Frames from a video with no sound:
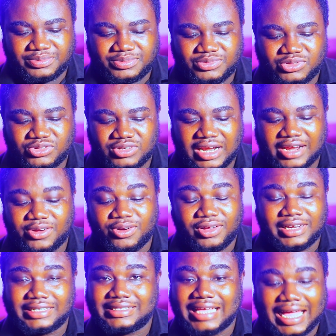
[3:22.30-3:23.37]
should I
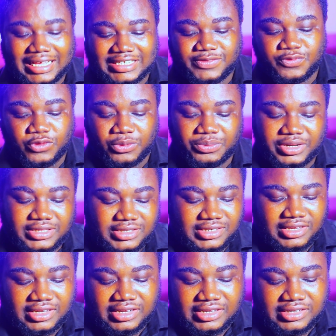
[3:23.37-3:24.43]
call it tags from it.
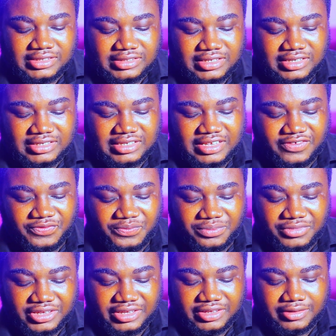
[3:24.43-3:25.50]
Just give
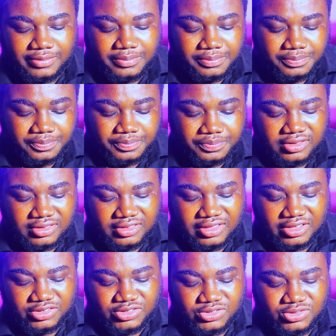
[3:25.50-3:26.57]
me
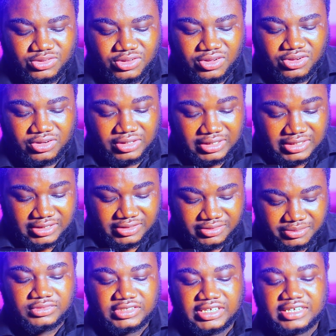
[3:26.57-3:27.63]
the song,
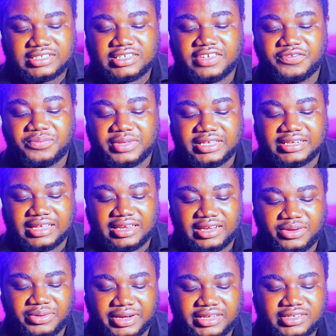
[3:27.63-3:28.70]
just give me the
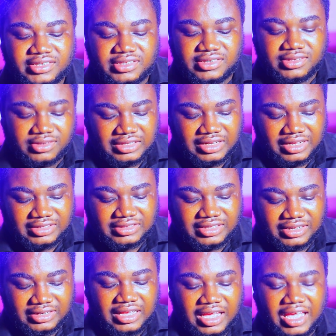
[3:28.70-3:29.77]
lyrics,
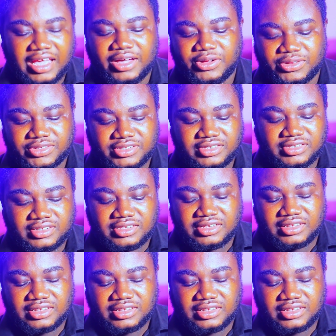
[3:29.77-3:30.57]
nothing else.